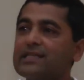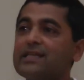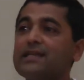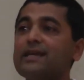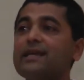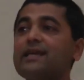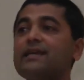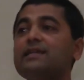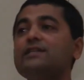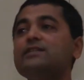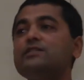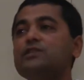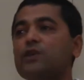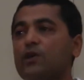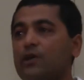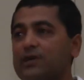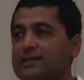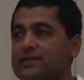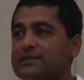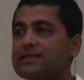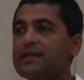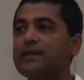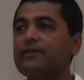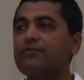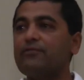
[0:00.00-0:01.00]

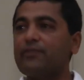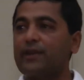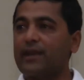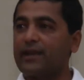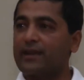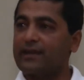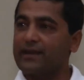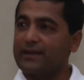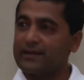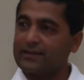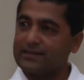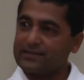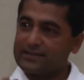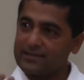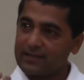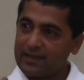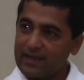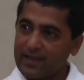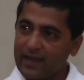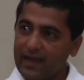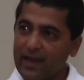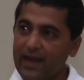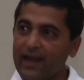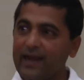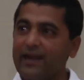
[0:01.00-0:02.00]
enjoys that fragrance
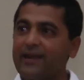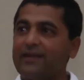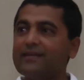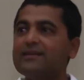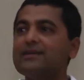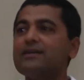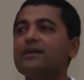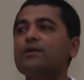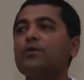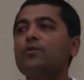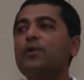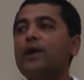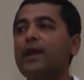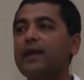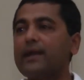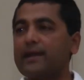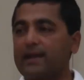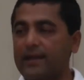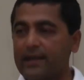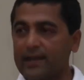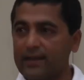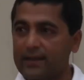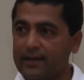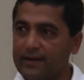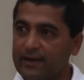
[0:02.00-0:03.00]
and
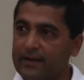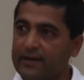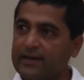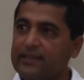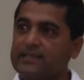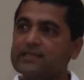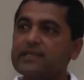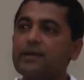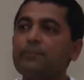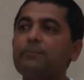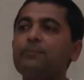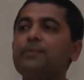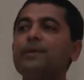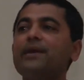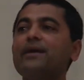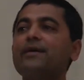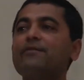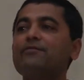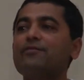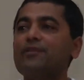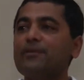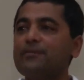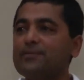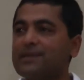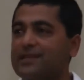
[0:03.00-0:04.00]
quietly disappear
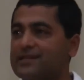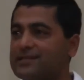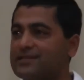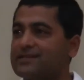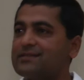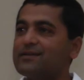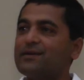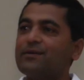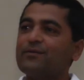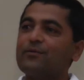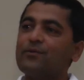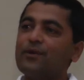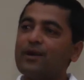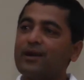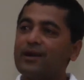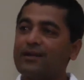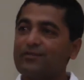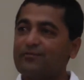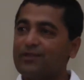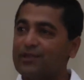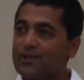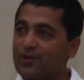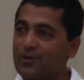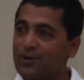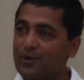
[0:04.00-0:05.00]
from this world
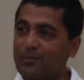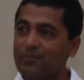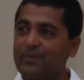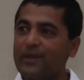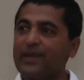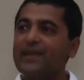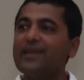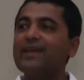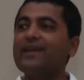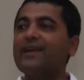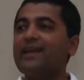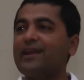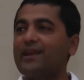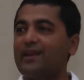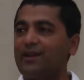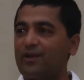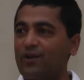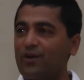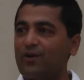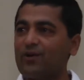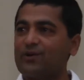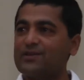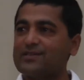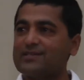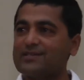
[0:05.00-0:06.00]
without making any
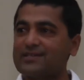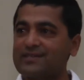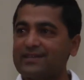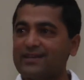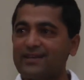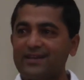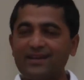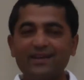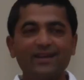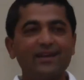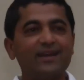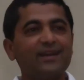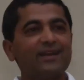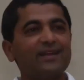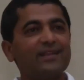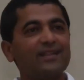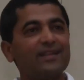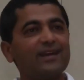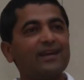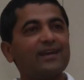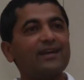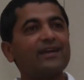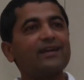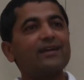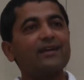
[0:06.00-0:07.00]
noise.
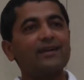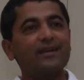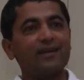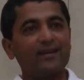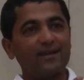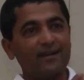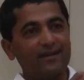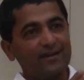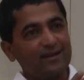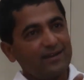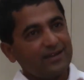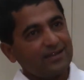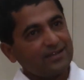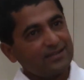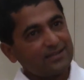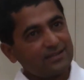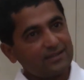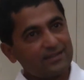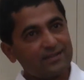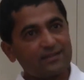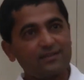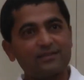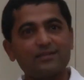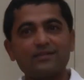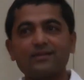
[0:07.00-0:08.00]
That
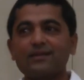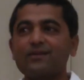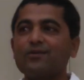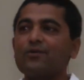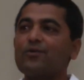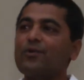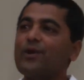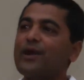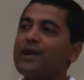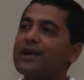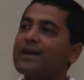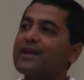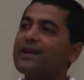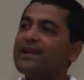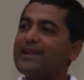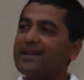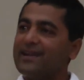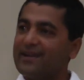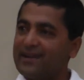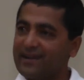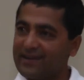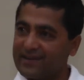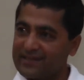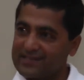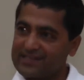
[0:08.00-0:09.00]

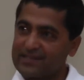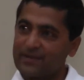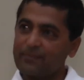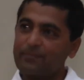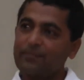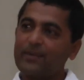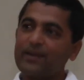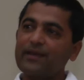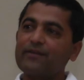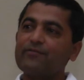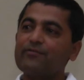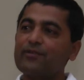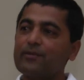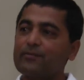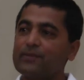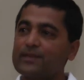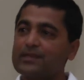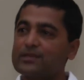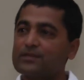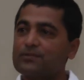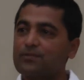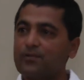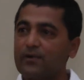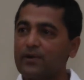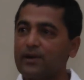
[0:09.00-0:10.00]
quietly disappear from
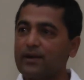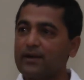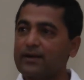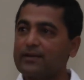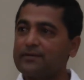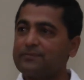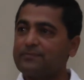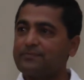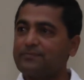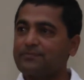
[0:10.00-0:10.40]
this world.